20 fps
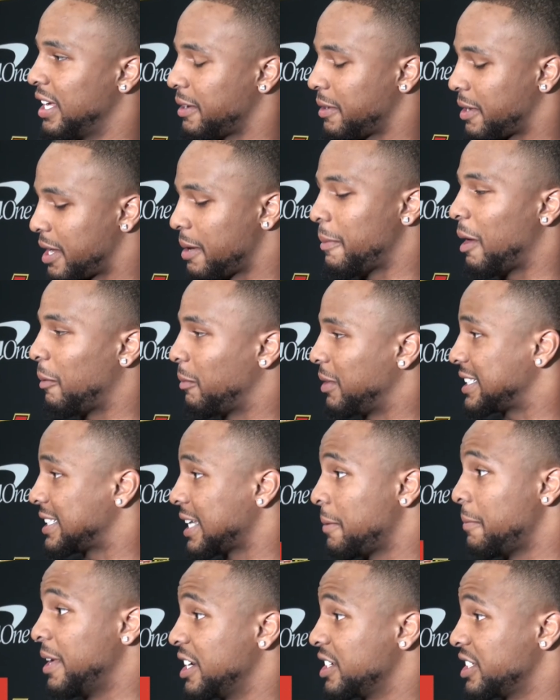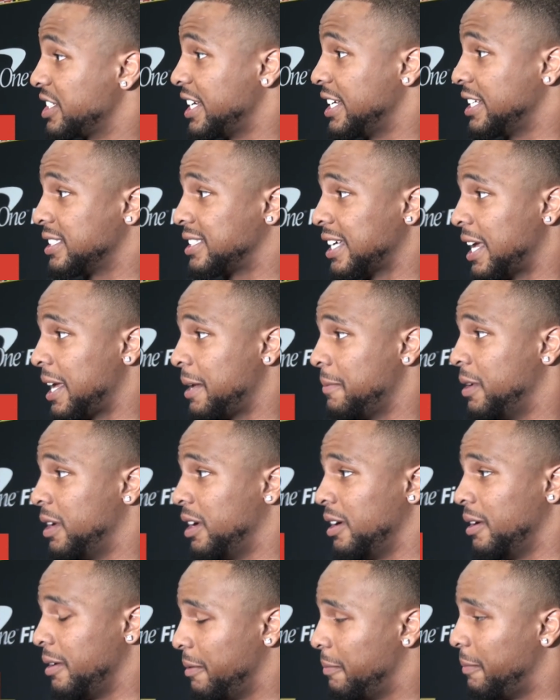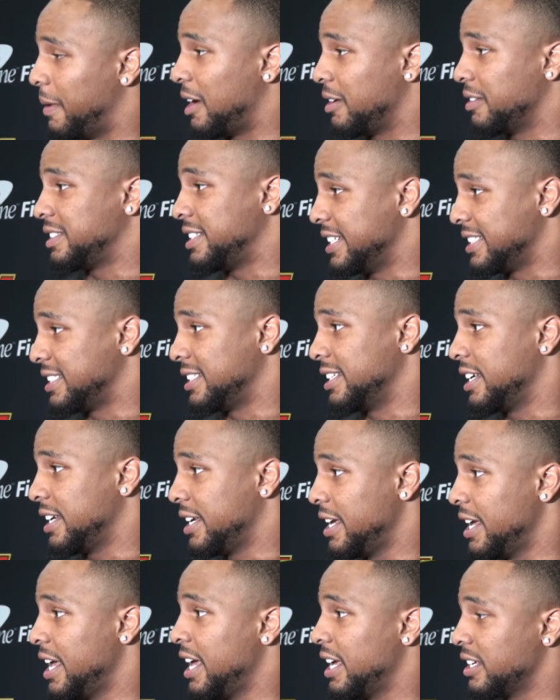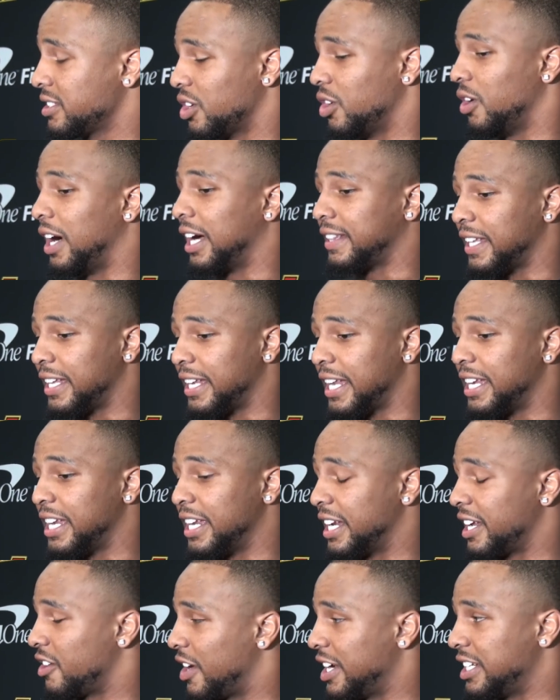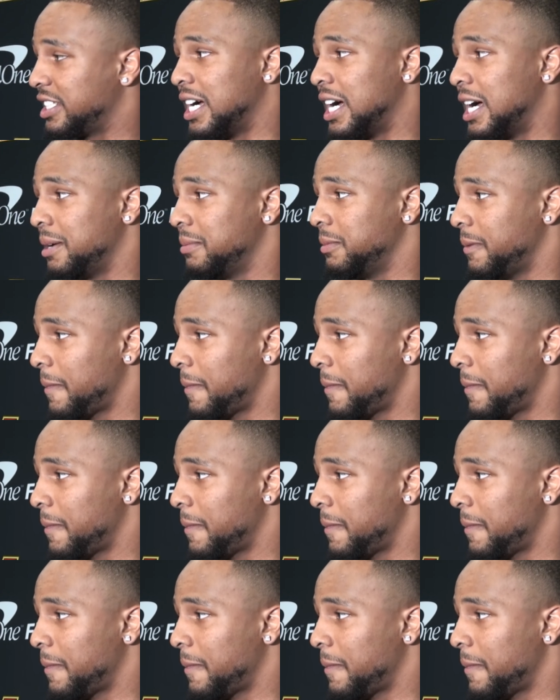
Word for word: come out with the same energy and same uh, amount of intensity. So I think they did a great job.